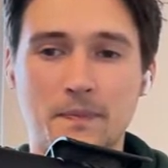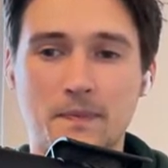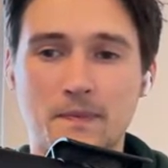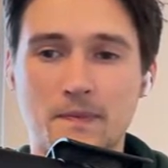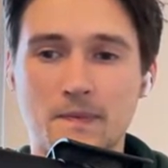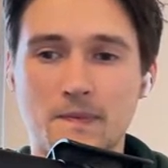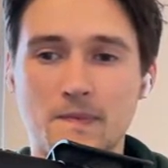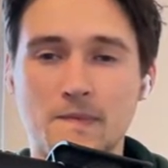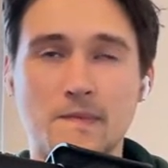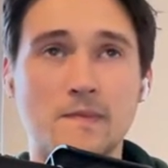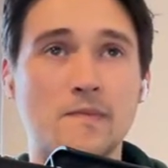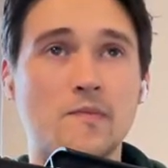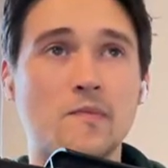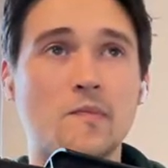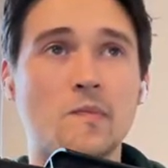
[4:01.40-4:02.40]

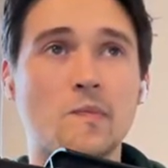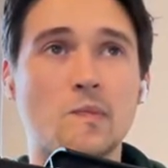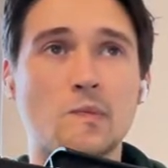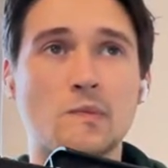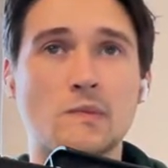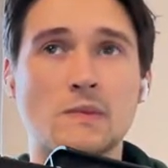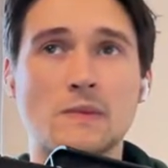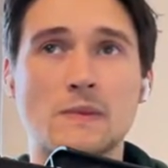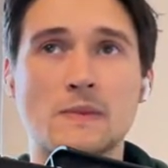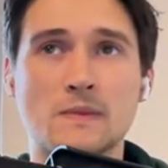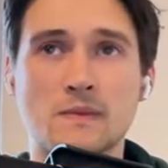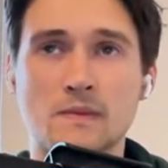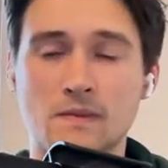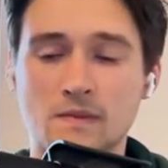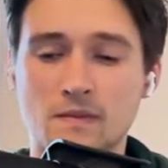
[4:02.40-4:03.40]

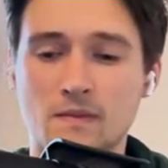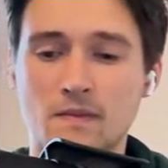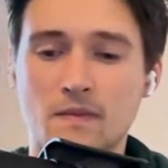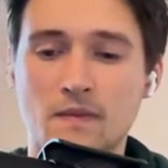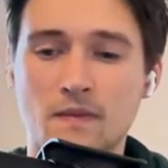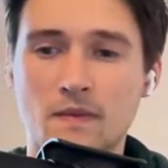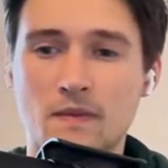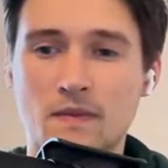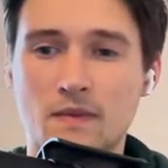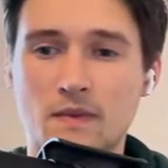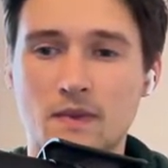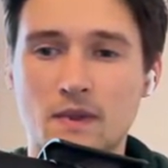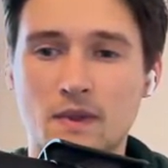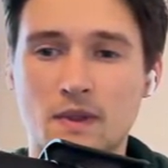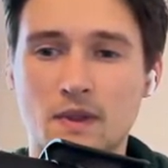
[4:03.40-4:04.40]

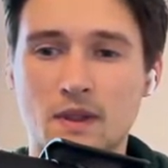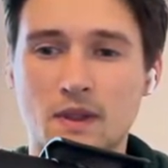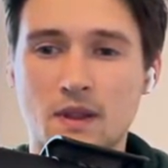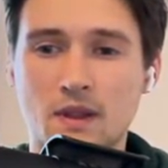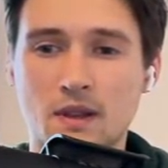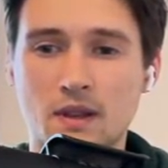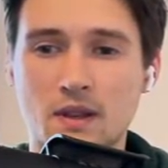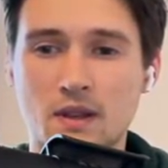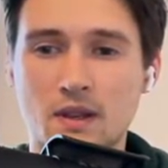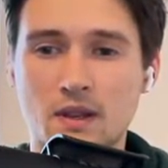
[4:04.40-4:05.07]
(no one is talking)